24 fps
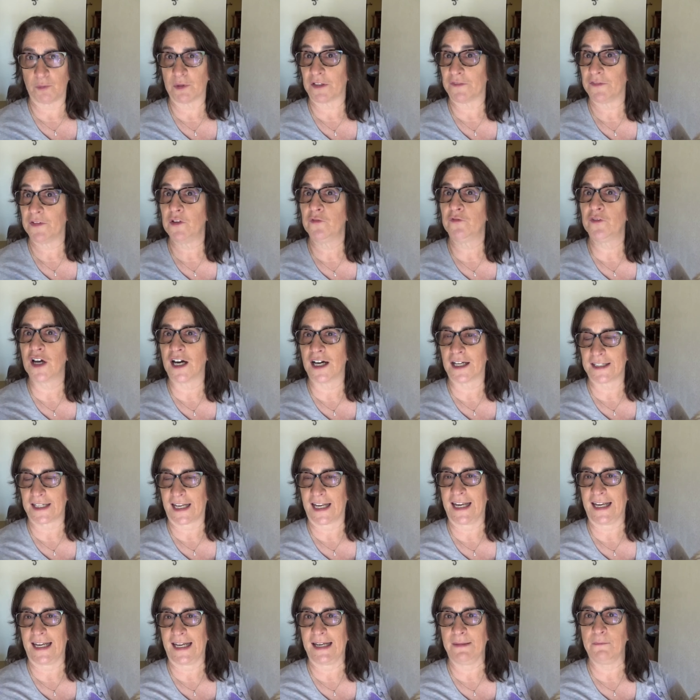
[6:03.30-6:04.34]
But if you've got
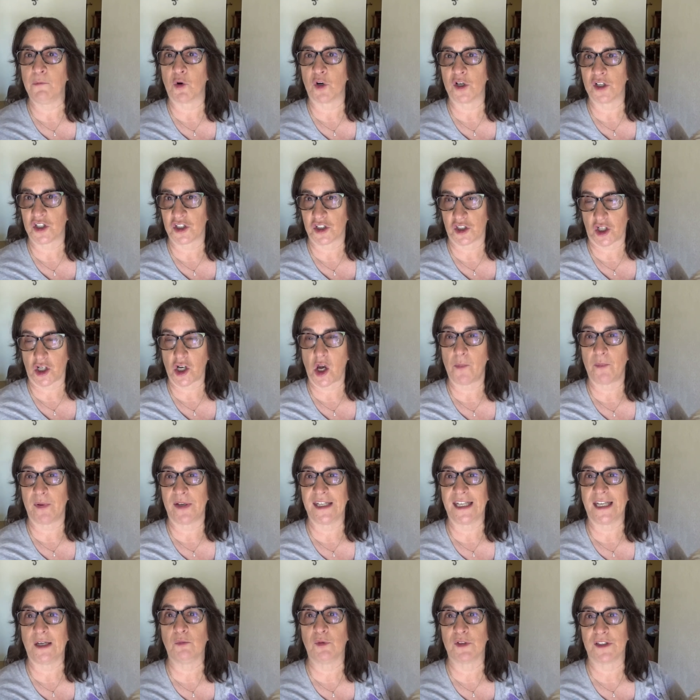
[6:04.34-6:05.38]
a mortgage
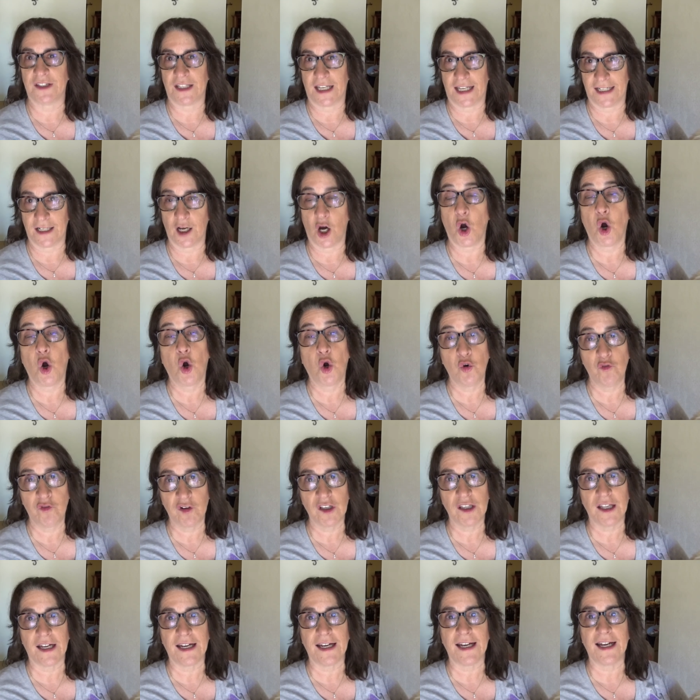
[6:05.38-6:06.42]
company with an
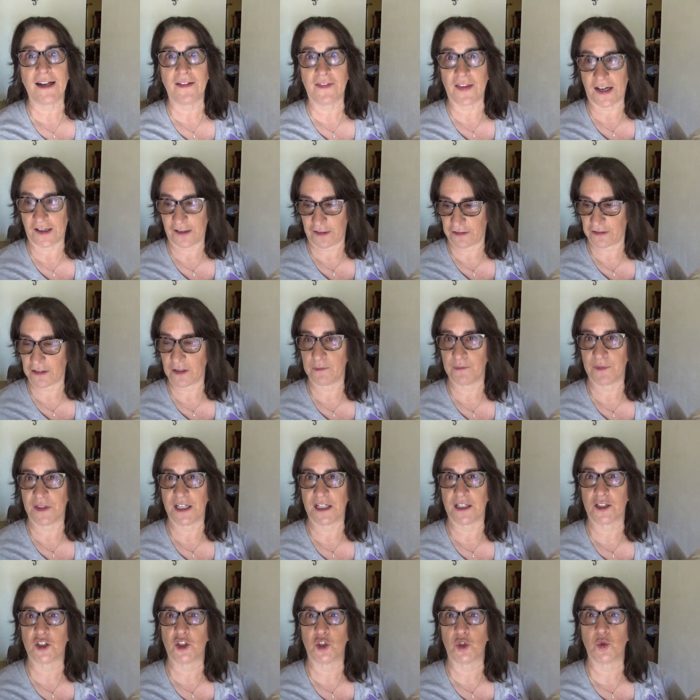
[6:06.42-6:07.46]
overlay, that is
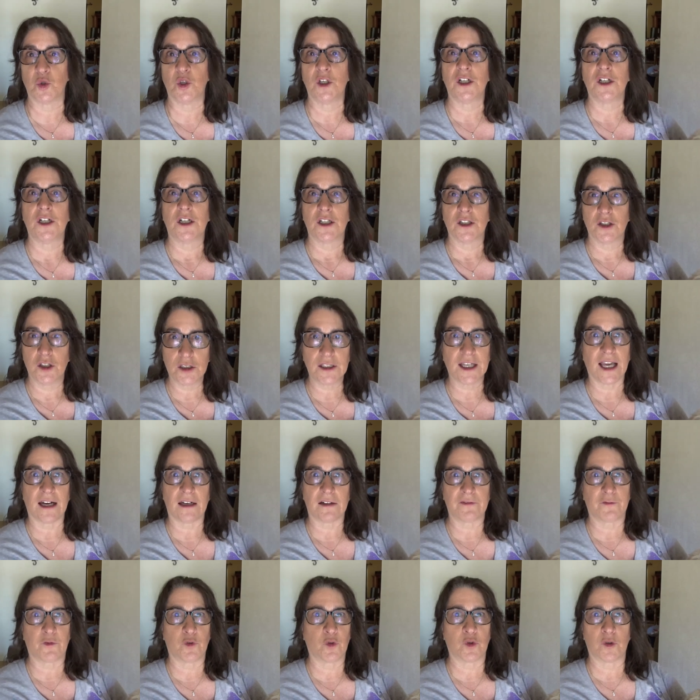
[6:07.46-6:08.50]
something to look
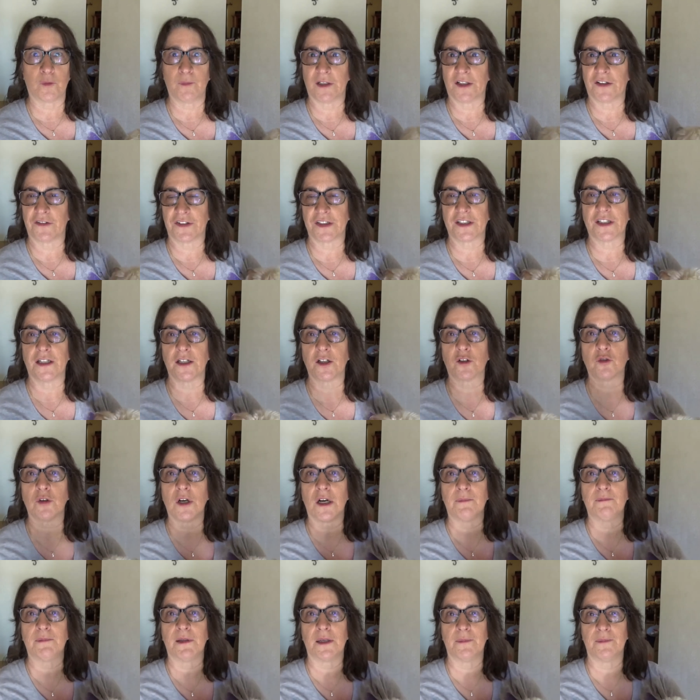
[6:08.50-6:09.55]
out for because it can
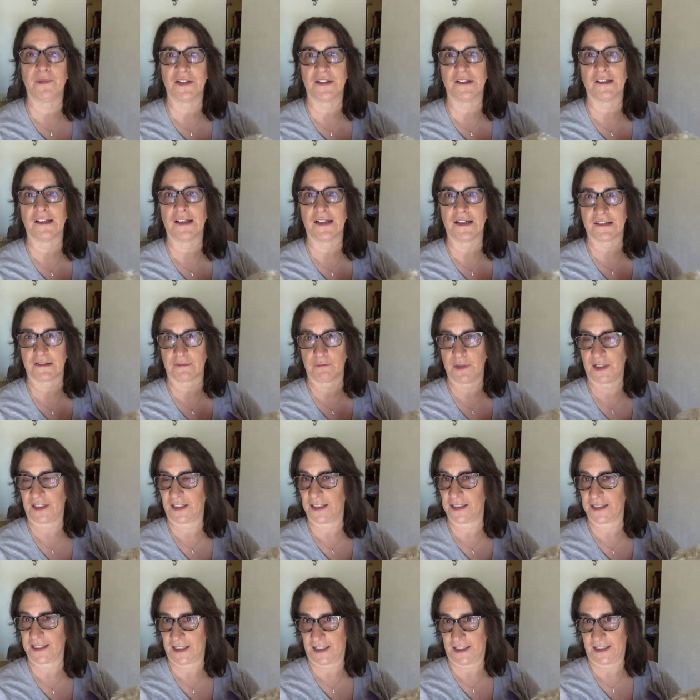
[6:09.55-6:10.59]
crop up in the last
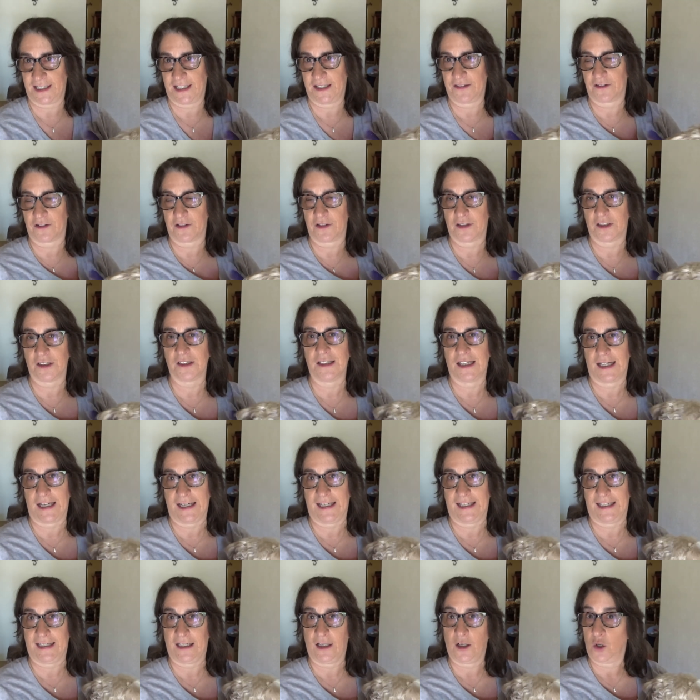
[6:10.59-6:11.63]
minute and either
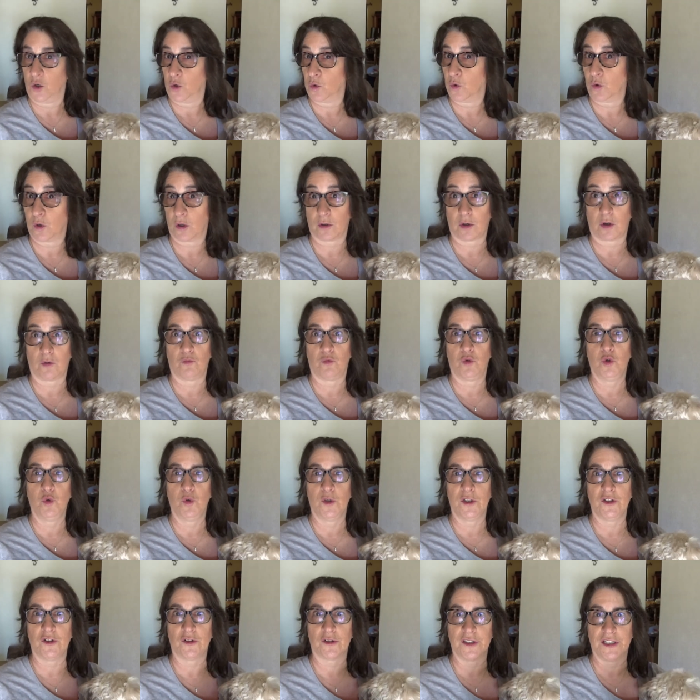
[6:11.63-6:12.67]
delay or
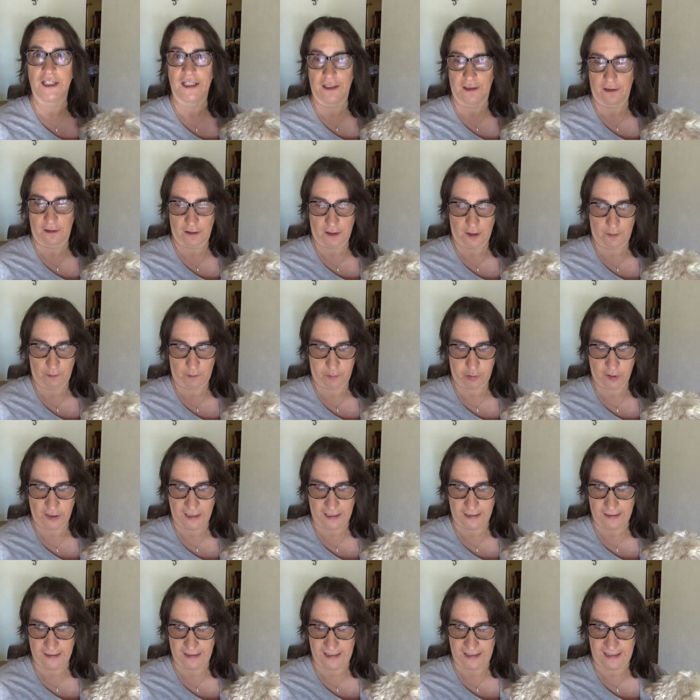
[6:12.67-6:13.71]
ruin your deal
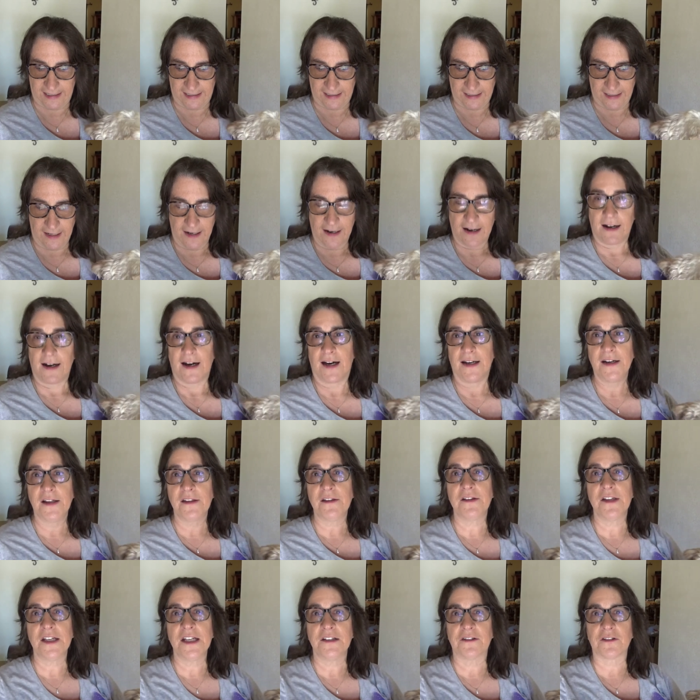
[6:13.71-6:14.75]
completely. Another
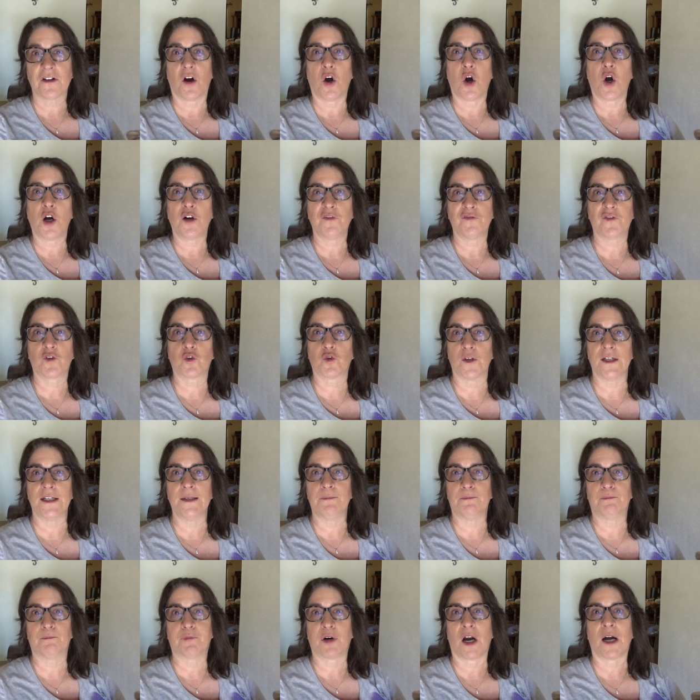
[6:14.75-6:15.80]
thing is
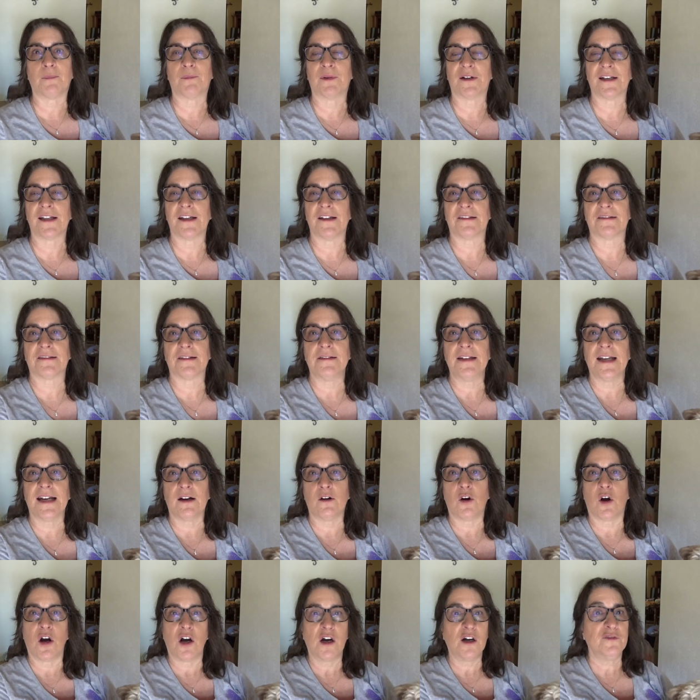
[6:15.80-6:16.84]
off-grid property. So now
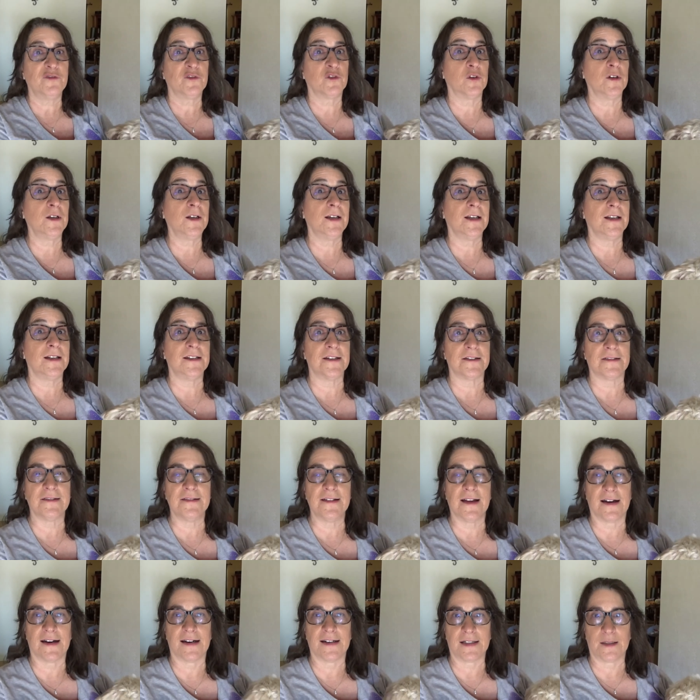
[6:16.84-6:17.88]
off-grid is
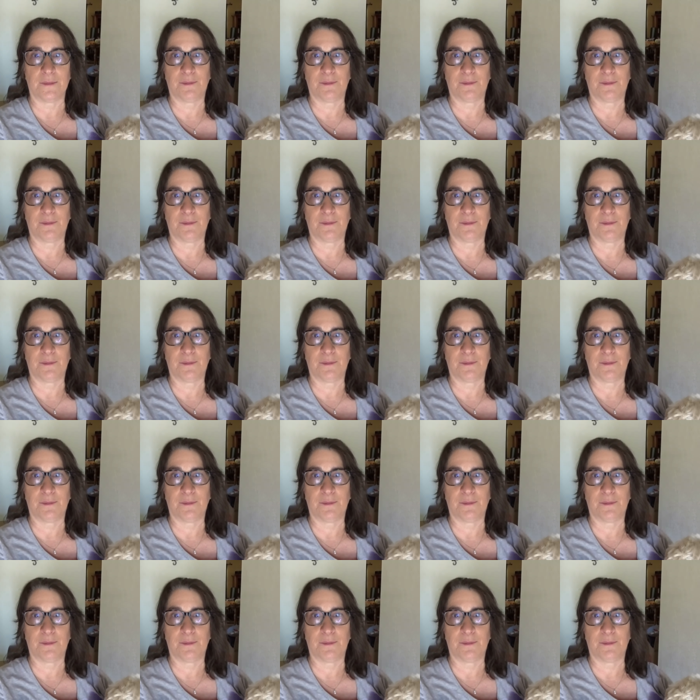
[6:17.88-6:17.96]
not